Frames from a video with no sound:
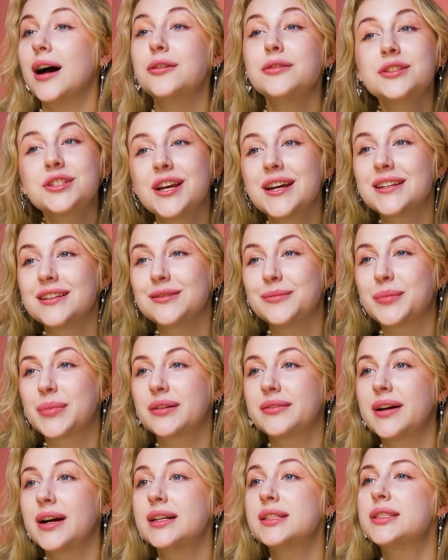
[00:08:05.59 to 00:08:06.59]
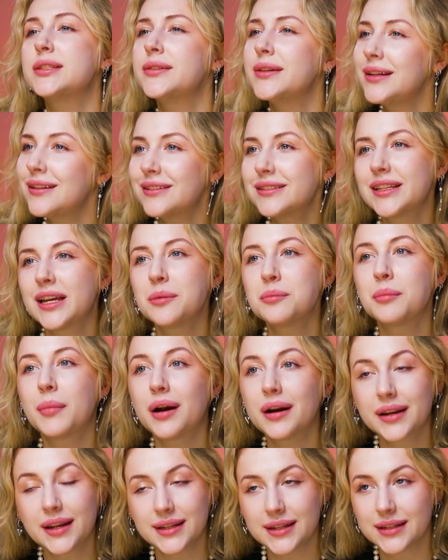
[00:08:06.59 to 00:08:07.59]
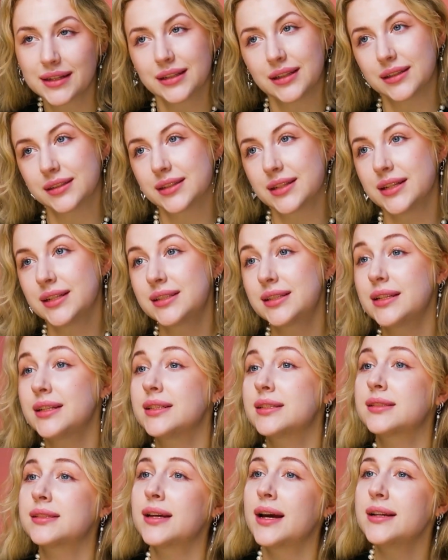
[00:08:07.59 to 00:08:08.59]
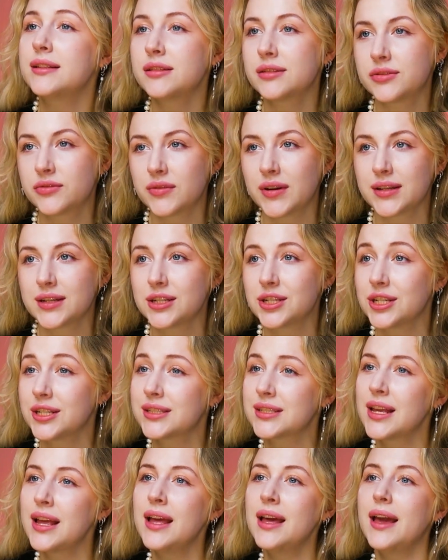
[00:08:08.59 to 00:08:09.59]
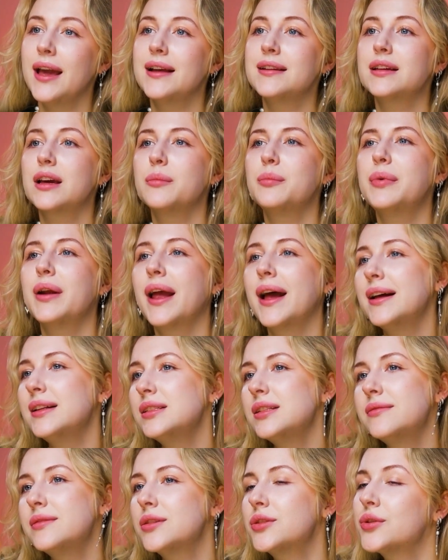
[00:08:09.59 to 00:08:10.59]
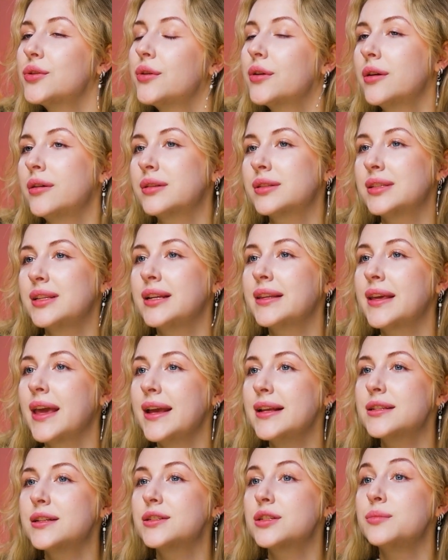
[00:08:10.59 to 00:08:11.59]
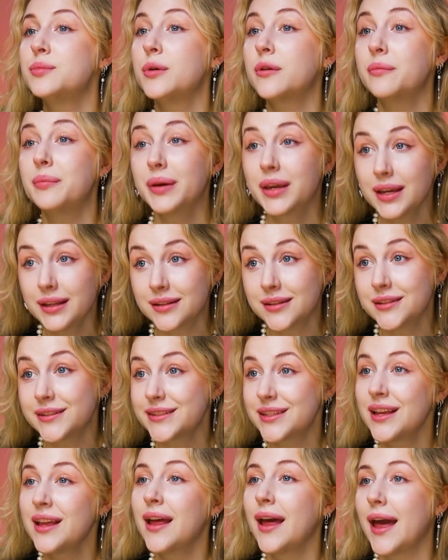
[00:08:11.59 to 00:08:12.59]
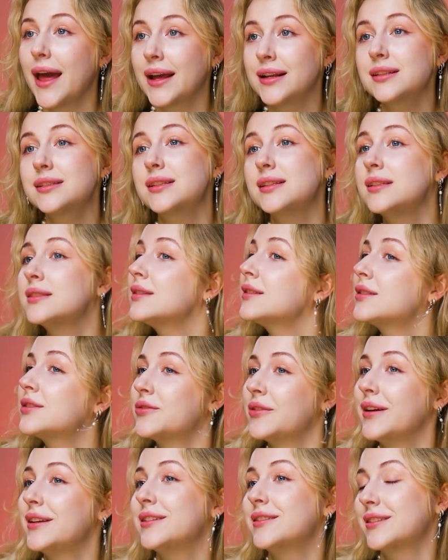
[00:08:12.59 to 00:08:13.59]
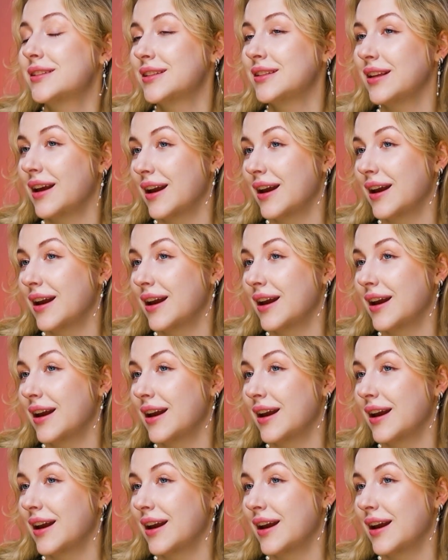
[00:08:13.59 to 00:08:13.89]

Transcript: Our channel provides real-time market analysis, insider strategies, and comprehensive tutorials that cater to both beginners and seasoned traders